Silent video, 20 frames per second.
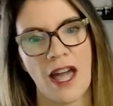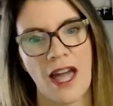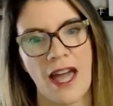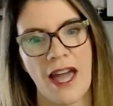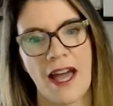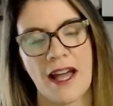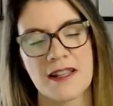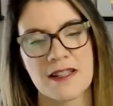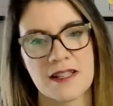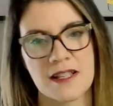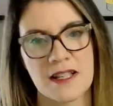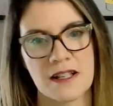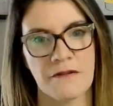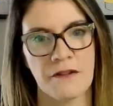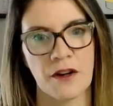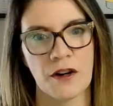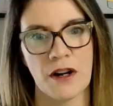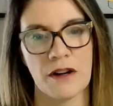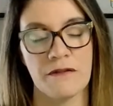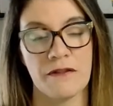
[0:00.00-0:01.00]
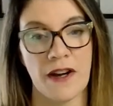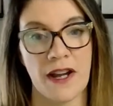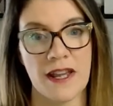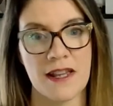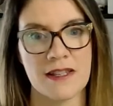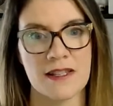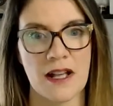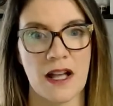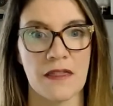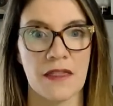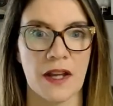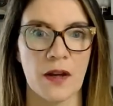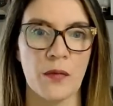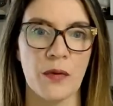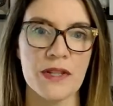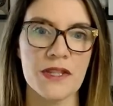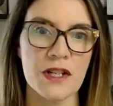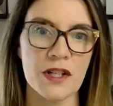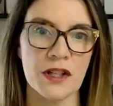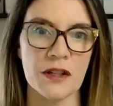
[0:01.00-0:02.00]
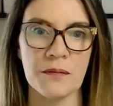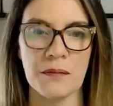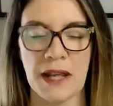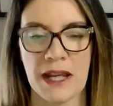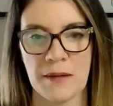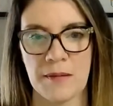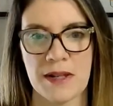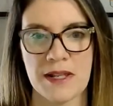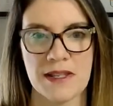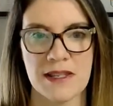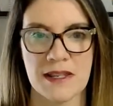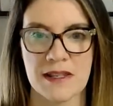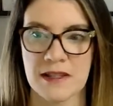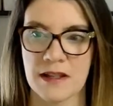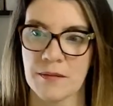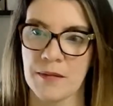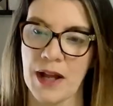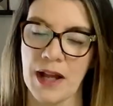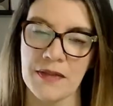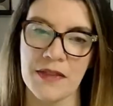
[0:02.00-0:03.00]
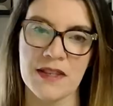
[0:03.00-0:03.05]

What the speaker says: ask for advice on like what's a good payment system.